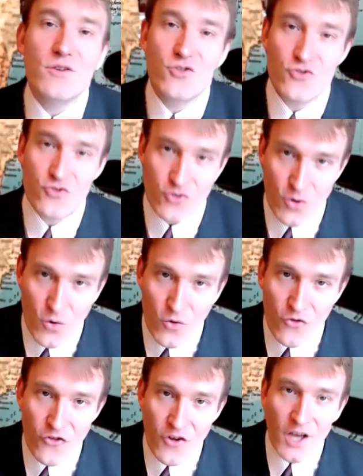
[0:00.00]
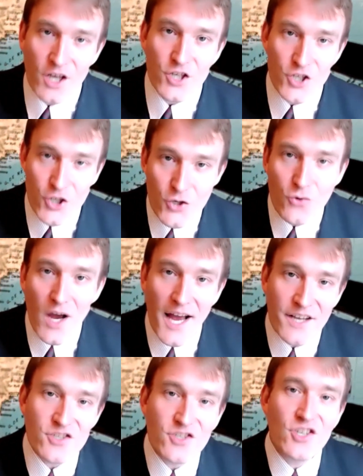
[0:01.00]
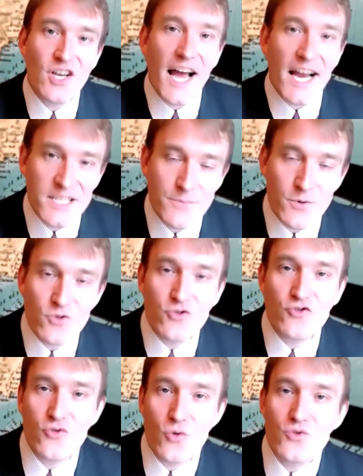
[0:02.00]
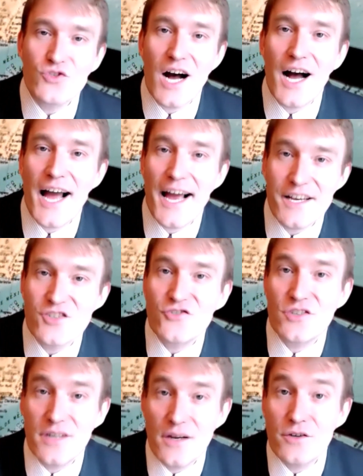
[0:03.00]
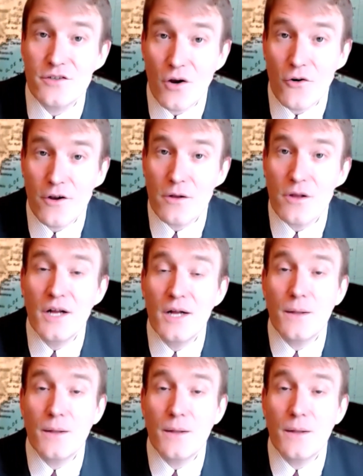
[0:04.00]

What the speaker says: controls. US export controls are extraterritorial.